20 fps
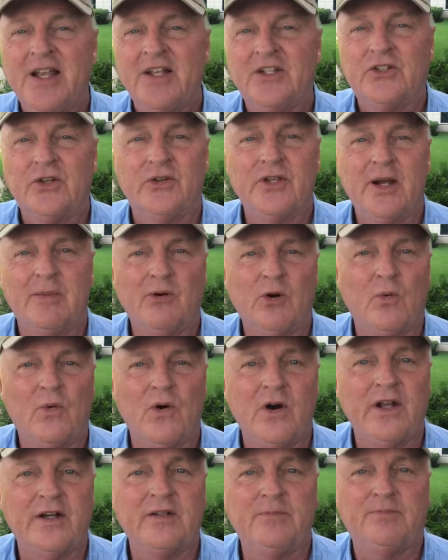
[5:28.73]
So number
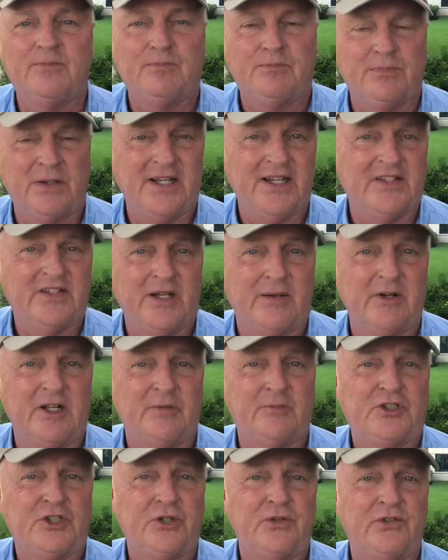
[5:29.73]
one place I'm
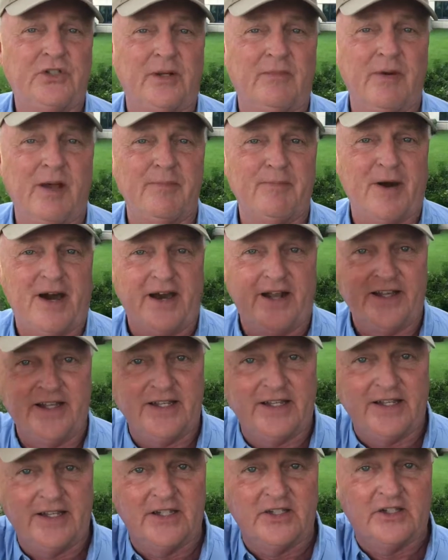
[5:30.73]
going to choose on my body
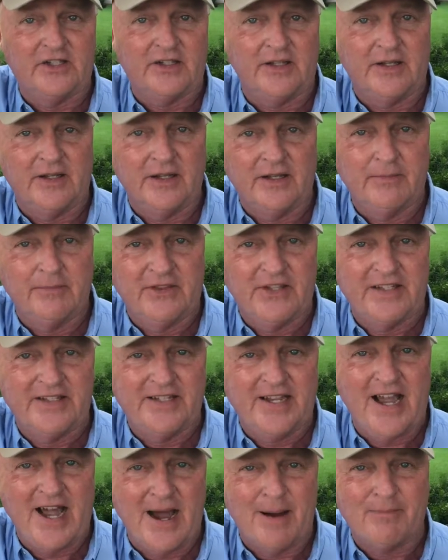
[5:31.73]
is the
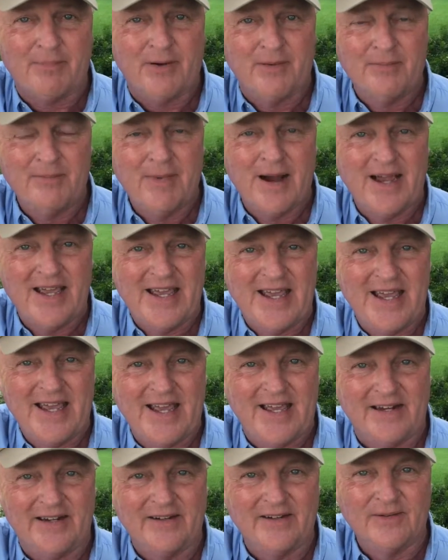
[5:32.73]
top, my
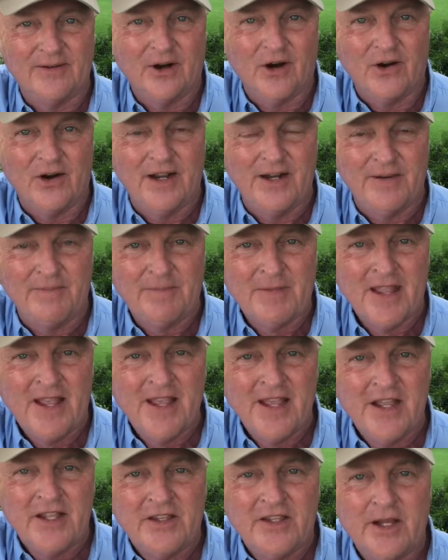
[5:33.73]
head, all right?
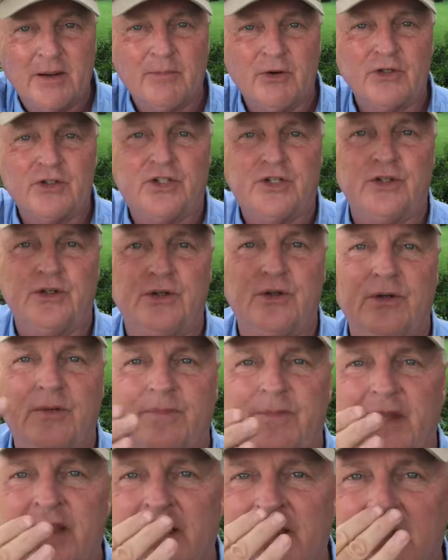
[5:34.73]
Number two
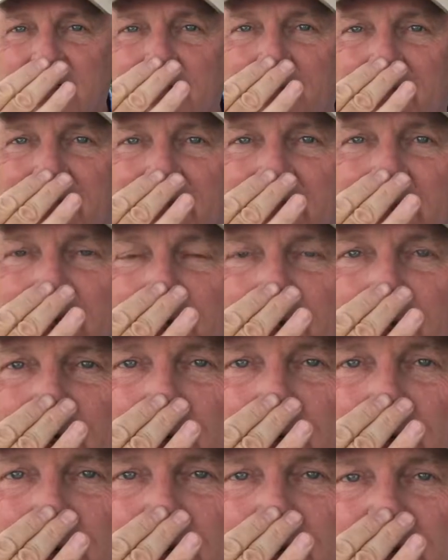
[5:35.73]
is my
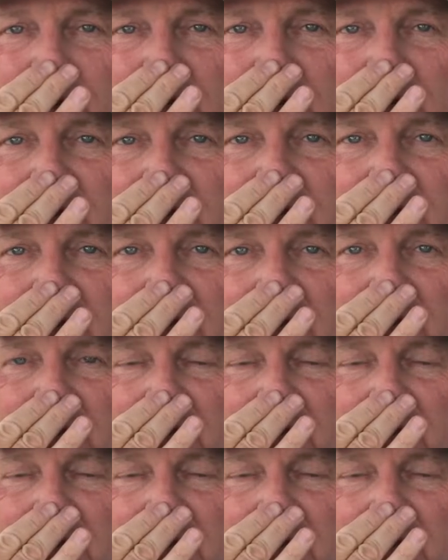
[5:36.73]
nose.